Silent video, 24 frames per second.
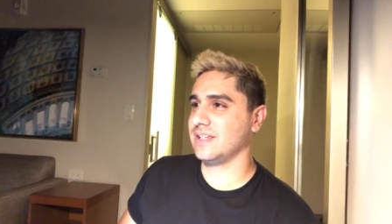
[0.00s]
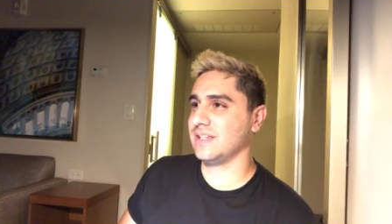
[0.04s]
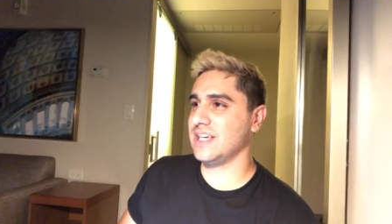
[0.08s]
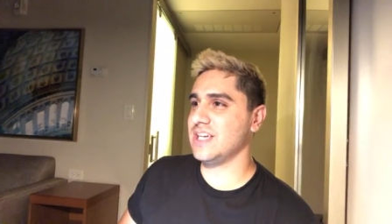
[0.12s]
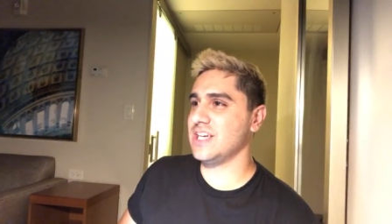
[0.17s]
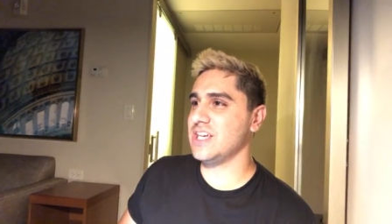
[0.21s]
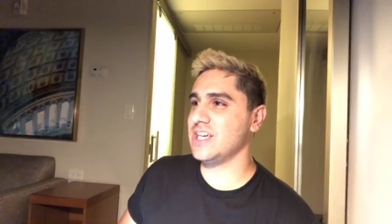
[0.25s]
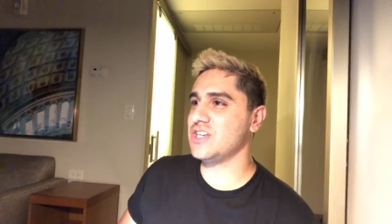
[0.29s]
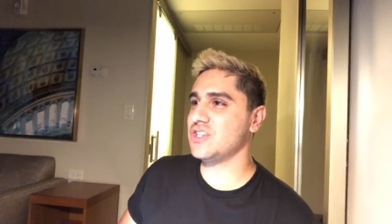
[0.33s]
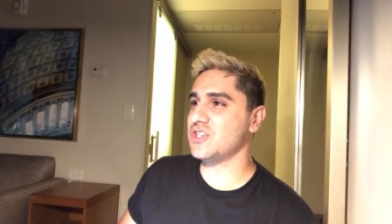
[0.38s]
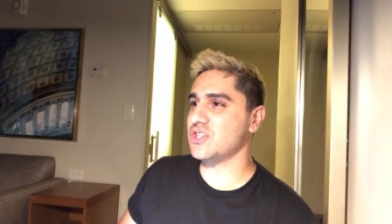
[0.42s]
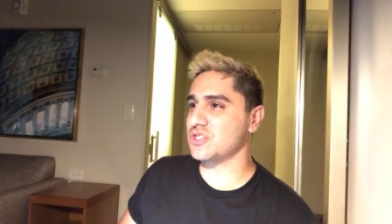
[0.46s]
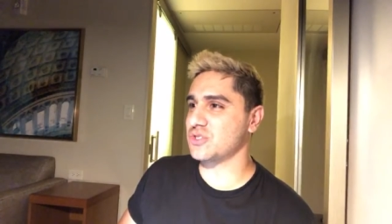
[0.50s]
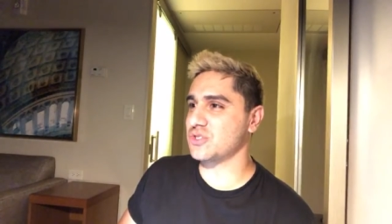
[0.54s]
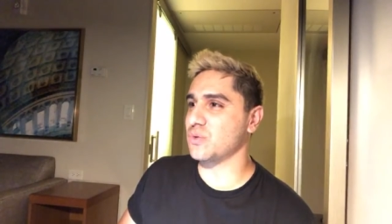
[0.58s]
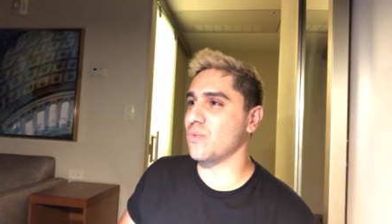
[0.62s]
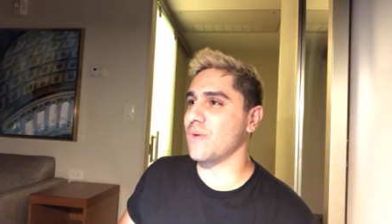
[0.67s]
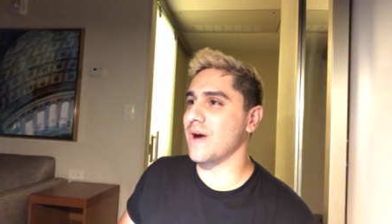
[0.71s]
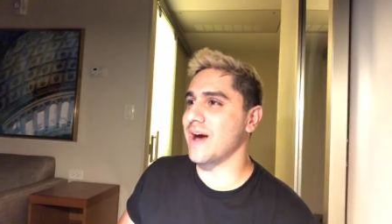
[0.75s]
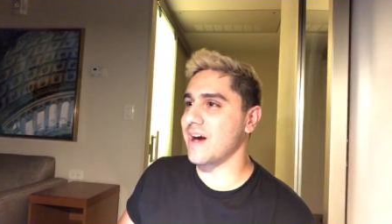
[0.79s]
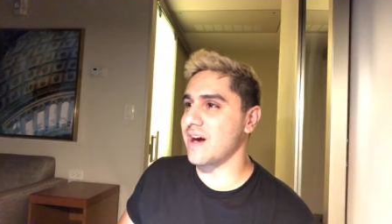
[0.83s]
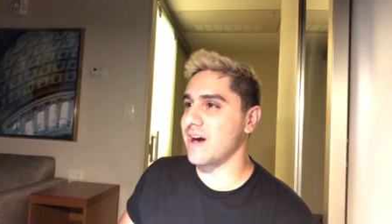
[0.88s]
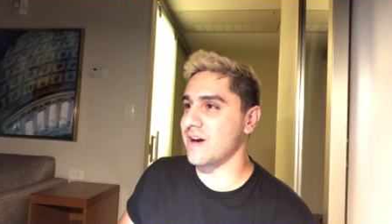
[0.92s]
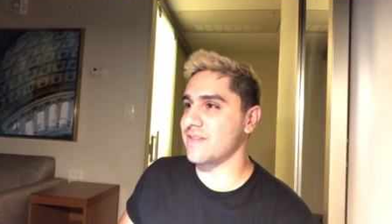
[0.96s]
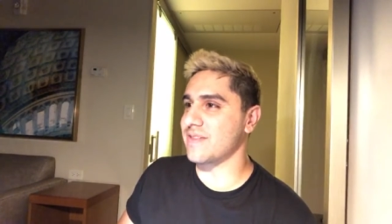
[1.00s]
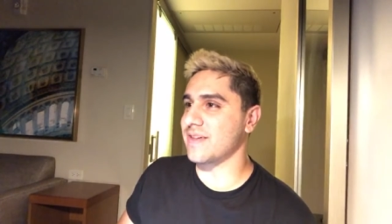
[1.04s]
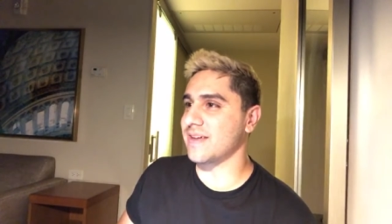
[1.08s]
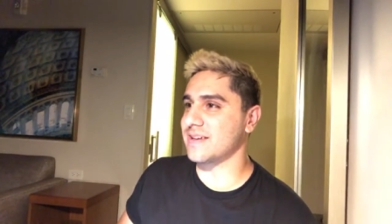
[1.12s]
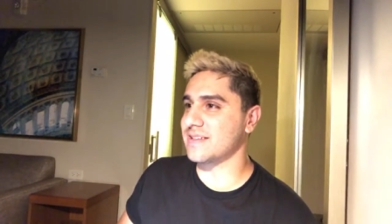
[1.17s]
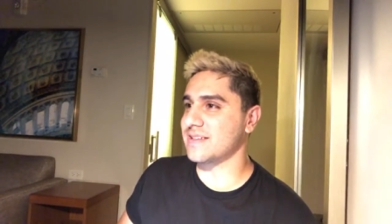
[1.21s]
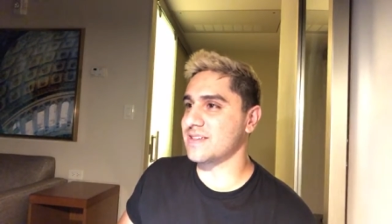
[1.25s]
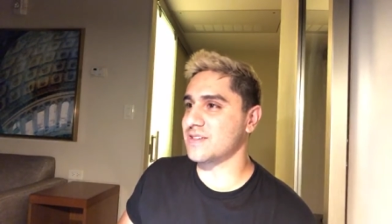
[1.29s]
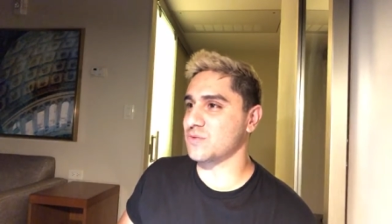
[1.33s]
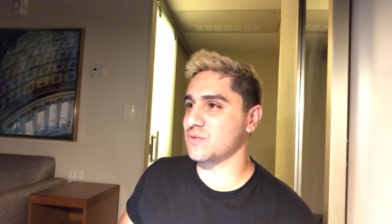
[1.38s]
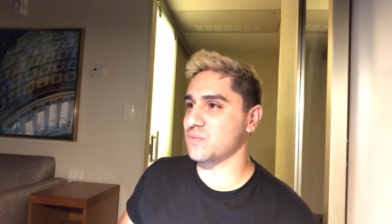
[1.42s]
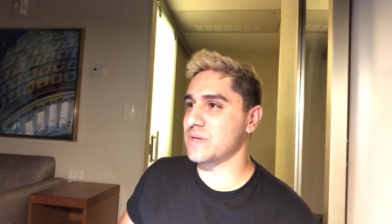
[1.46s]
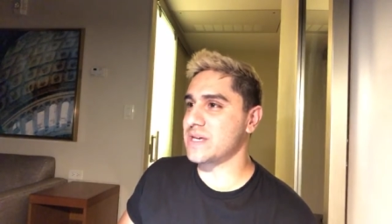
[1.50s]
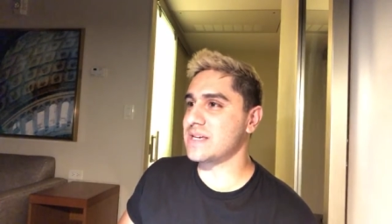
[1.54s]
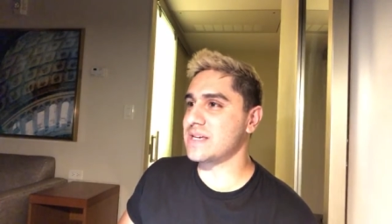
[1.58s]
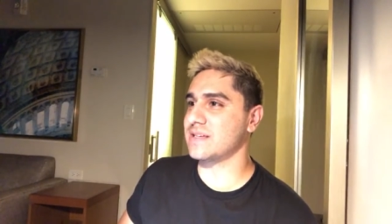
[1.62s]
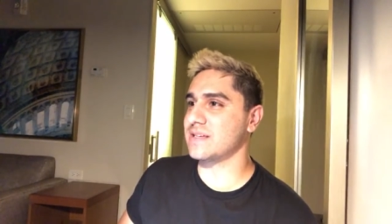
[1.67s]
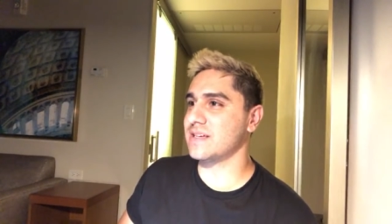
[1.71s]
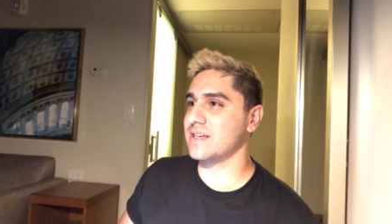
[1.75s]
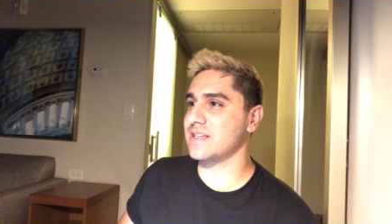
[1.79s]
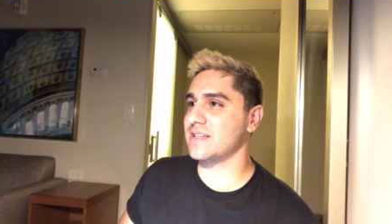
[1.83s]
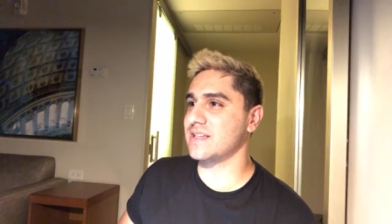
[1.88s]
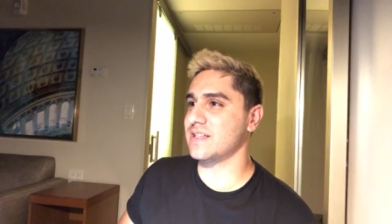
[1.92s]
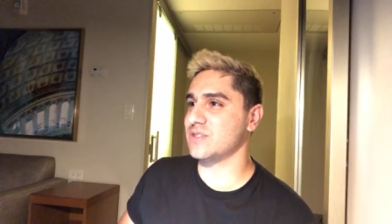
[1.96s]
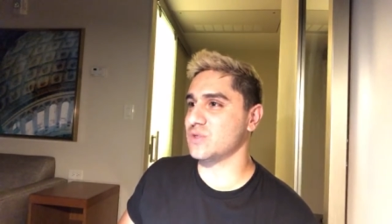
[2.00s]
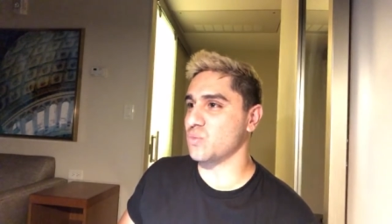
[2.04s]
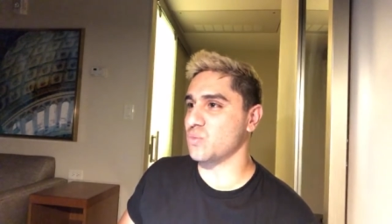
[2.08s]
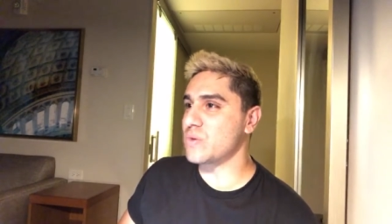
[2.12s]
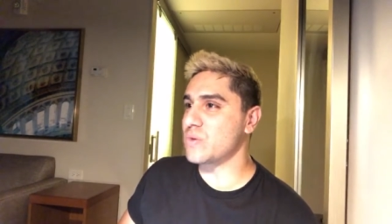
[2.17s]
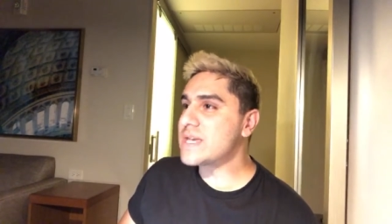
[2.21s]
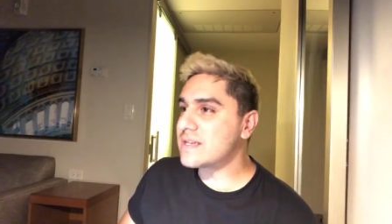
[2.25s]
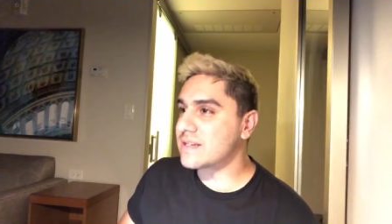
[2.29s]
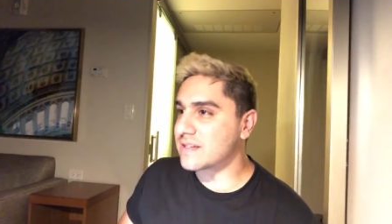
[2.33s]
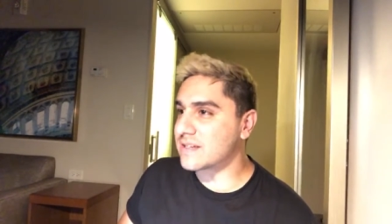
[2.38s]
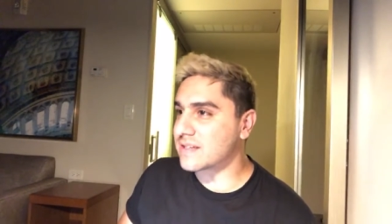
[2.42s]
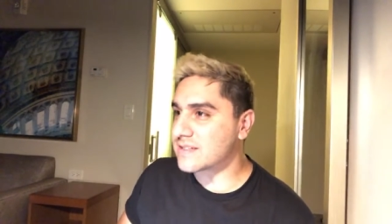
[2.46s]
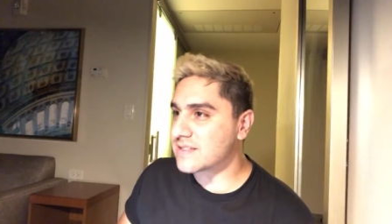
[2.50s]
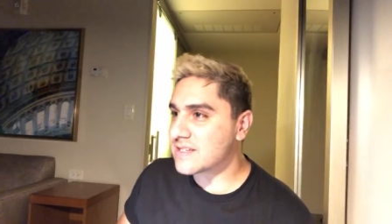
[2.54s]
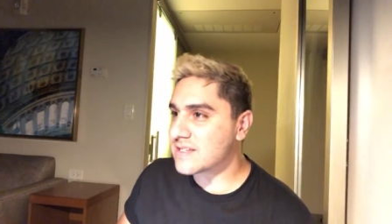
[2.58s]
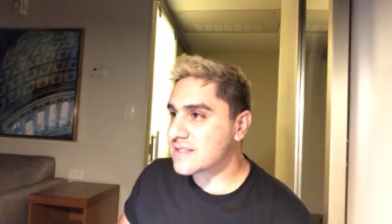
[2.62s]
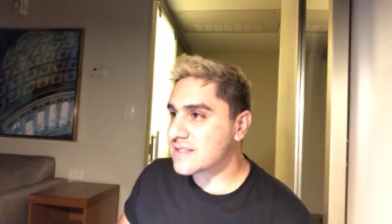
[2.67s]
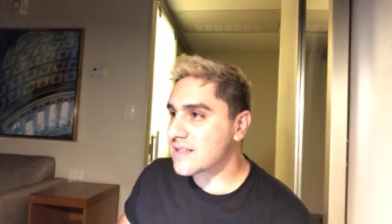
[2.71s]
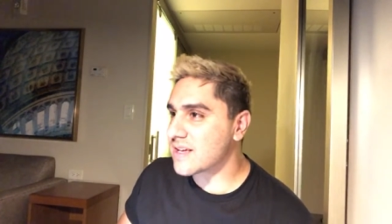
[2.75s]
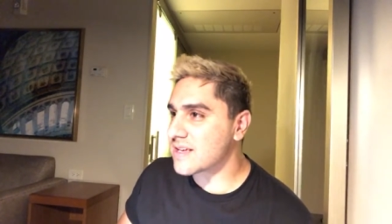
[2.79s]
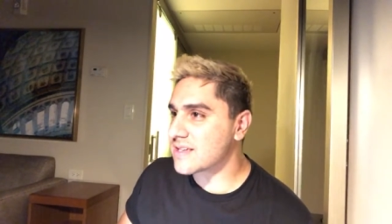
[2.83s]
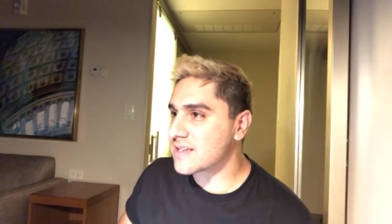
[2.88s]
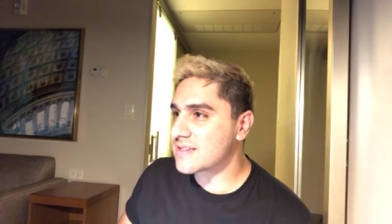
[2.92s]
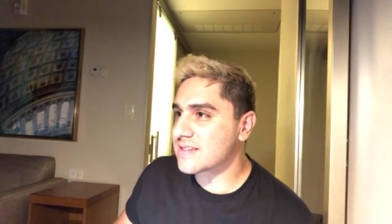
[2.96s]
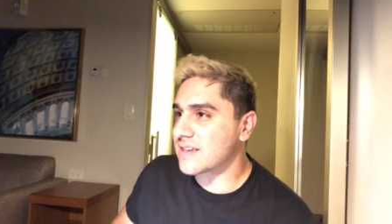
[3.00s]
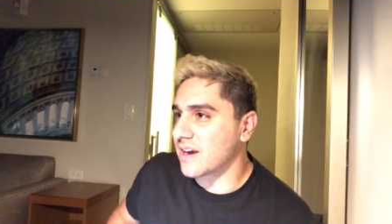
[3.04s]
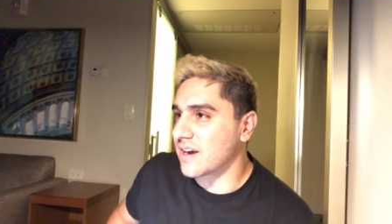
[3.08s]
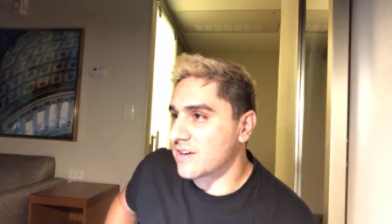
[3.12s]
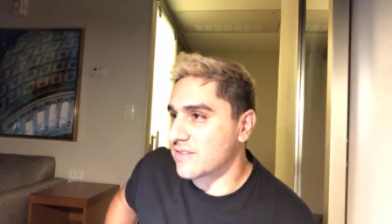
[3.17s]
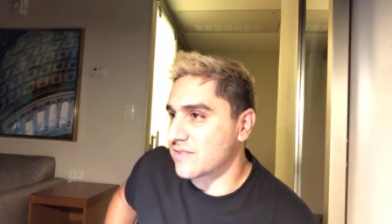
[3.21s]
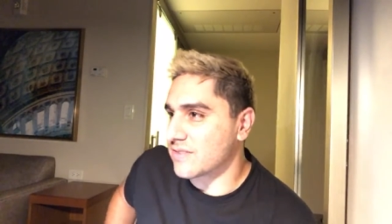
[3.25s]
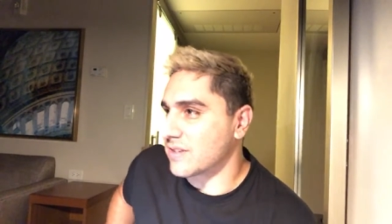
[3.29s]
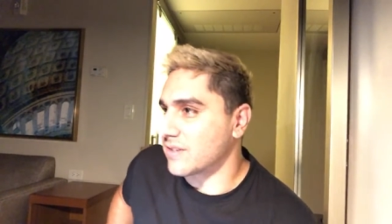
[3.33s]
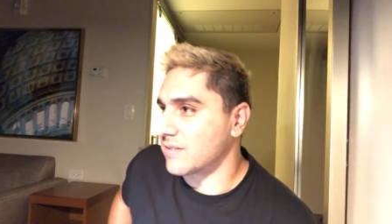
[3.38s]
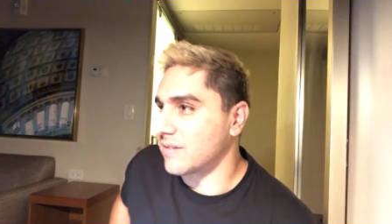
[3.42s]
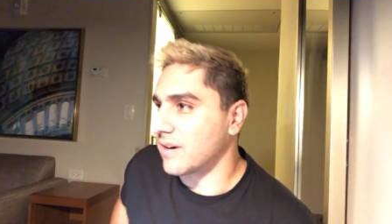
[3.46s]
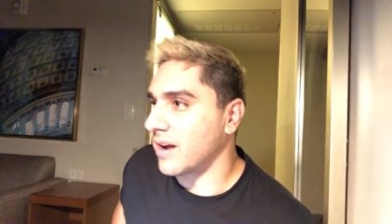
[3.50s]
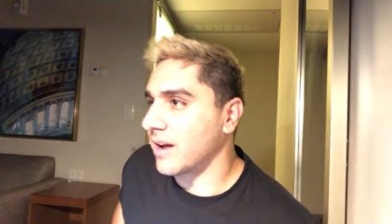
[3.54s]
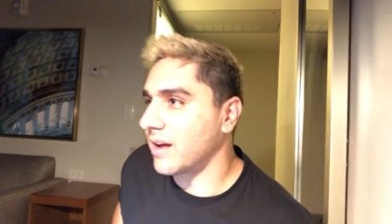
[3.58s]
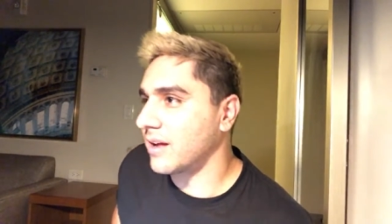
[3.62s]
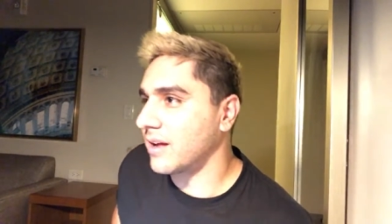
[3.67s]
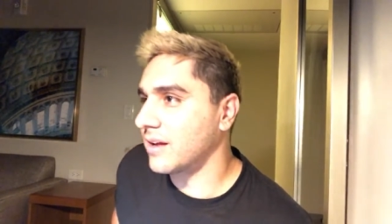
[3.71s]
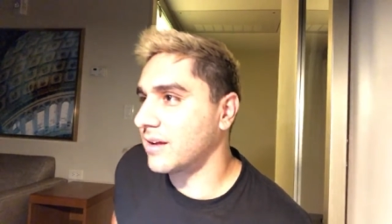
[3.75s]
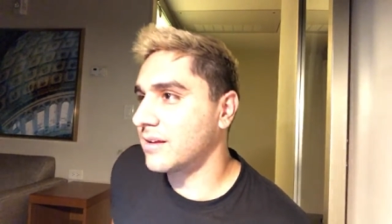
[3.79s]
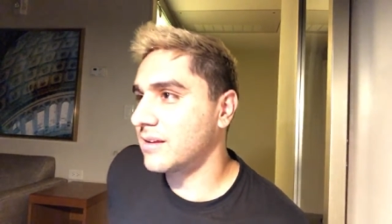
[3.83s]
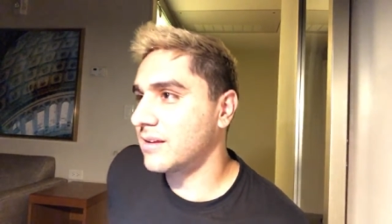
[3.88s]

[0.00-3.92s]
He's just aware that it's it's a weakness. He's not scared of it, right?